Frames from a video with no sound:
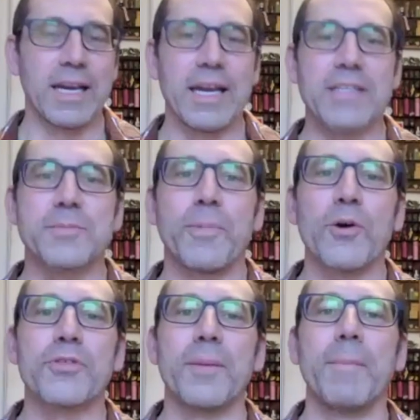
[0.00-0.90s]
it's
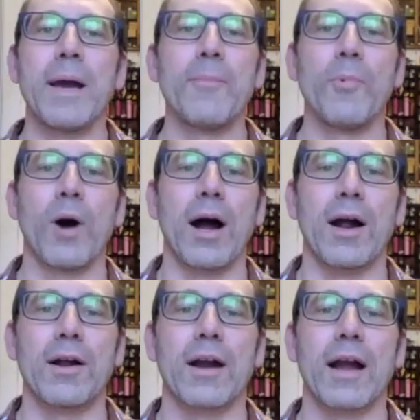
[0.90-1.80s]
both a
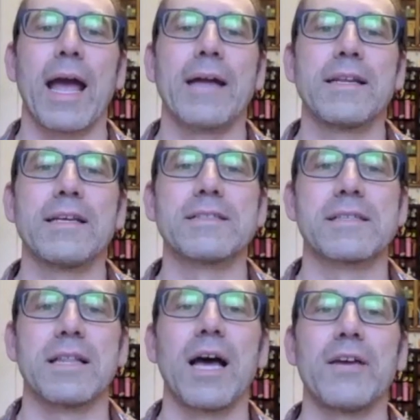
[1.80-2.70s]
memoir and his
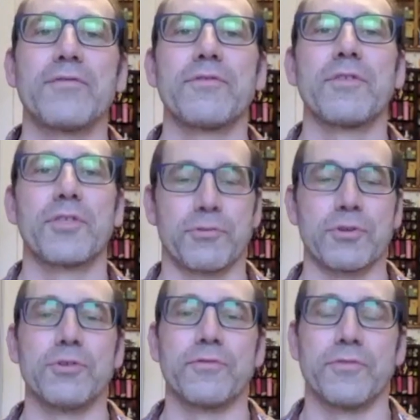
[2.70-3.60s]
life
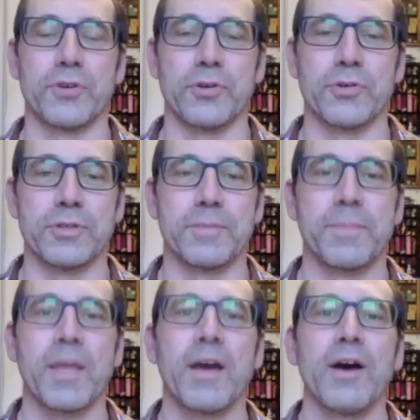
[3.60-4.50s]
through food.
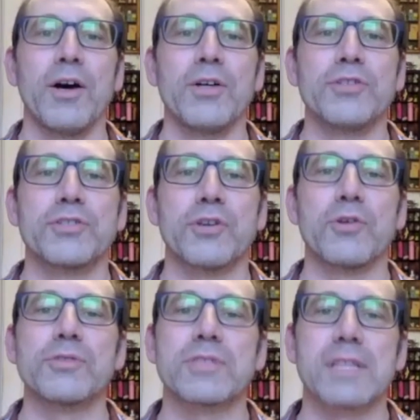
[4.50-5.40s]

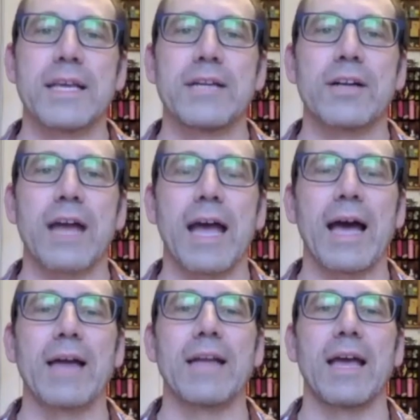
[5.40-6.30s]
So Slater
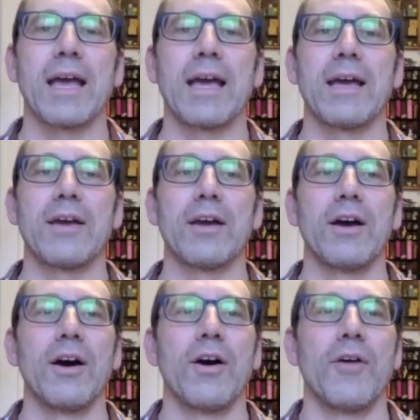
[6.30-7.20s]
had a
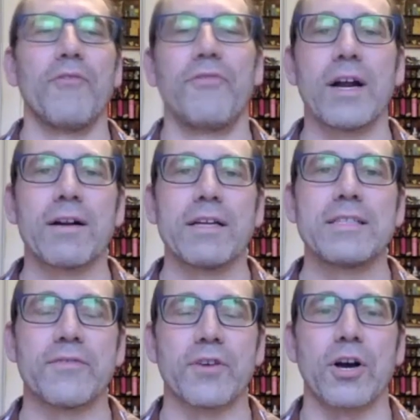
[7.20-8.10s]
very
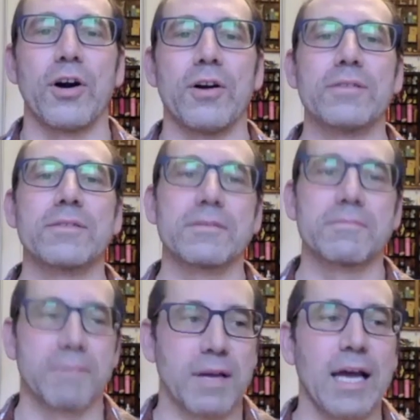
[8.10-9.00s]
difficult,
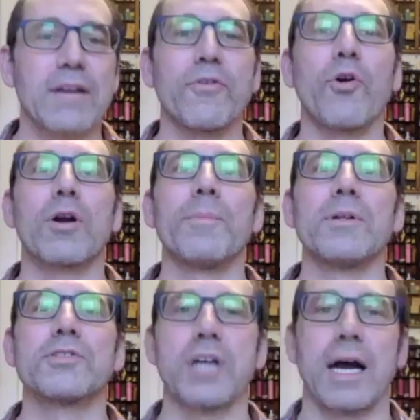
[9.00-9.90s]
kind of
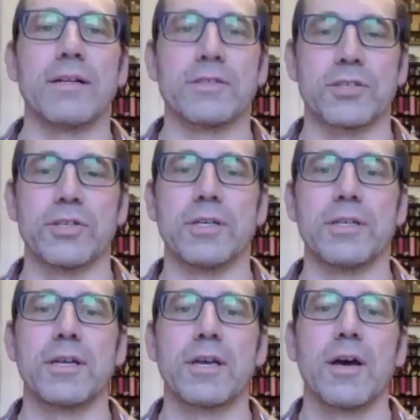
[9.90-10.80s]
horrible
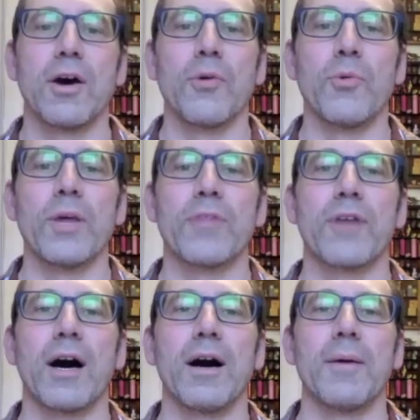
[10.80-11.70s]
childhood with
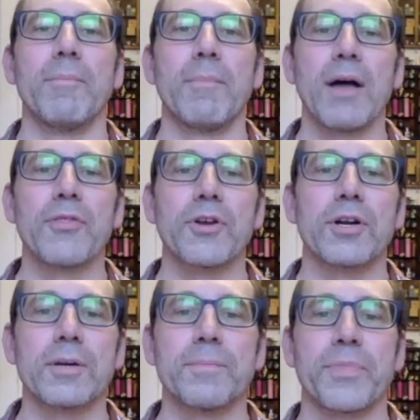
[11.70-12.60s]
a
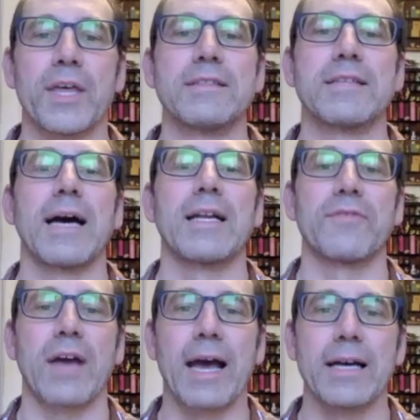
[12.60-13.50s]
mother that died
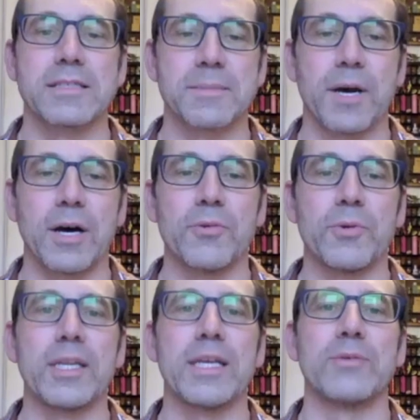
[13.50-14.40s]
of asthma
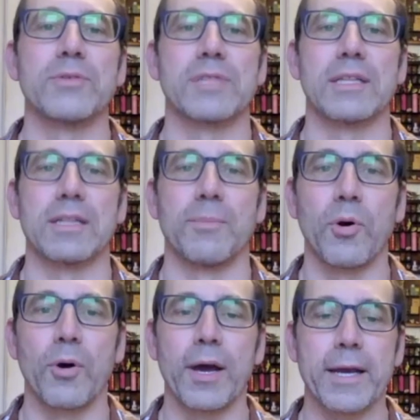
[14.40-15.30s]
when he was a little
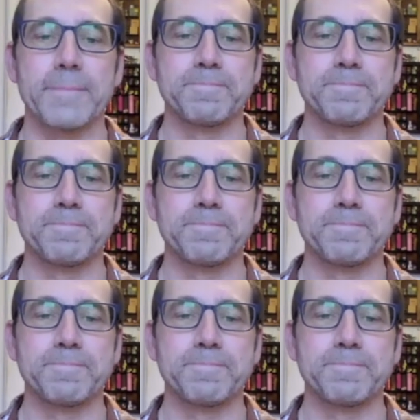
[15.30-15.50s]
boy,